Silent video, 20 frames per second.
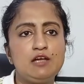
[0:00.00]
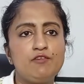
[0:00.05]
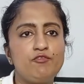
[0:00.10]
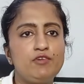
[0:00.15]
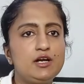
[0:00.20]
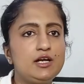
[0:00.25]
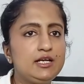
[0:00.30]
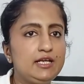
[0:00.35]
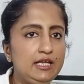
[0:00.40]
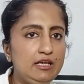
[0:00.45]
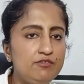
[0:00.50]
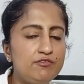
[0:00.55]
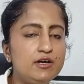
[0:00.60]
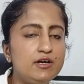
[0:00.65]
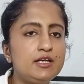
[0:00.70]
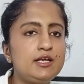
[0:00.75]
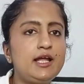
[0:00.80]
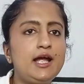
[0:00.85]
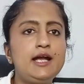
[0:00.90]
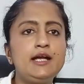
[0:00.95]
where
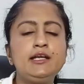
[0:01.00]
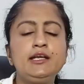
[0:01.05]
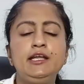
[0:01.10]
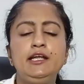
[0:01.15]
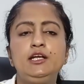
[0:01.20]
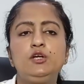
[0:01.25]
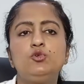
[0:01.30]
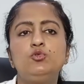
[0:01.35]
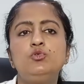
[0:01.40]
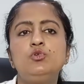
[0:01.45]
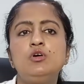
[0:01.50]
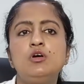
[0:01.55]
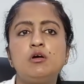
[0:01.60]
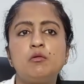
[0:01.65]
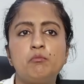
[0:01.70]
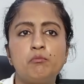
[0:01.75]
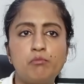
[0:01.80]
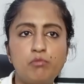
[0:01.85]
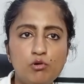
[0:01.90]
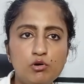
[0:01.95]
d1 and d2
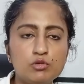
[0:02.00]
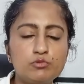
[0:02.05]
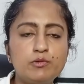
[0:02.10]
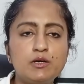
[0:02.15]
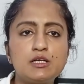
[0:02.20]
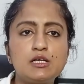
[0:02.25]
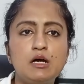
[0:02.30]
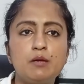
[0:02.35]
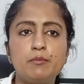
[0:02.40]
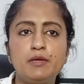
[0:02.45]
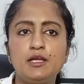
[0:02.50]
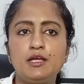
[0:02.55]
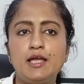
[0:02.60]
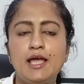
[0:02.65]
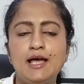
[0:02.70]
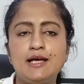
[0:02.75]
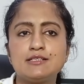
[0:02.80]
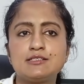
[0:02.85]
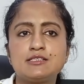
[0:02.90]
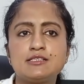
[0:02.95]
both were coming
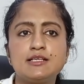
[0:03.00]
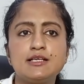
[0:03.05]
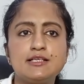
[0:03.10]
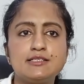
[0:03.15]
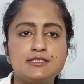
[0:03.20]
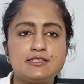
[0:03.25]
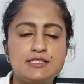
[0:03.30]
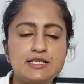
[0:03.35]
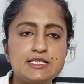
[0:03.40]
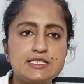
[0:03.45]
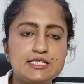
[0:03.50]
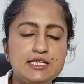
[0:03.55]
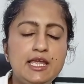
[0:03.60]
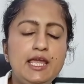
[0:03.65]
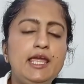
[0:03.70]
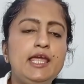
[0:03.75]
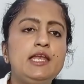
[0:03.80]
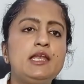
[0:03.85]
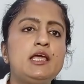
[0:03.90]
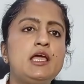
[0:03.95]
as
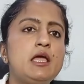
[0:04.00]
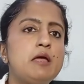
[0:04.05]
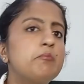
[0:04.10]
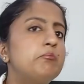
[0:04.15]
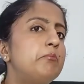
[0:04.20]
16,